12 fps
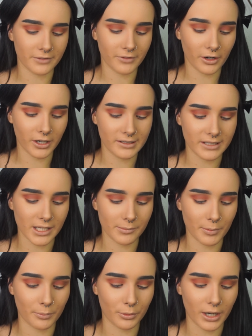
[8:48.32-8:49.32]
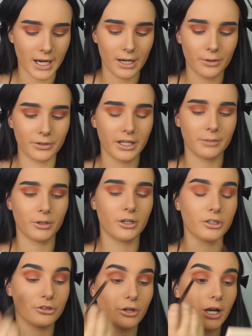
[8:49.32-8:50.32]
a very deep brown, and I'm
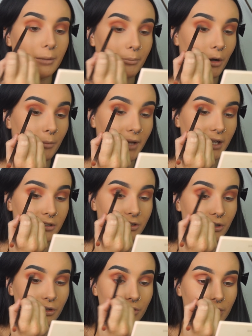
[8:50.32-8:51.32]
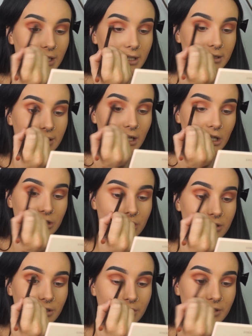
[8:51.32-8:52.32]
going to try and pop that into the crease
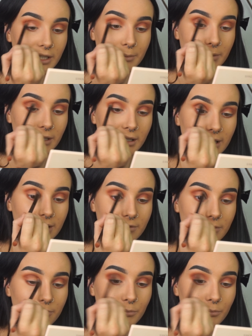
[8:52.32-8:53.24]
just to deepen it even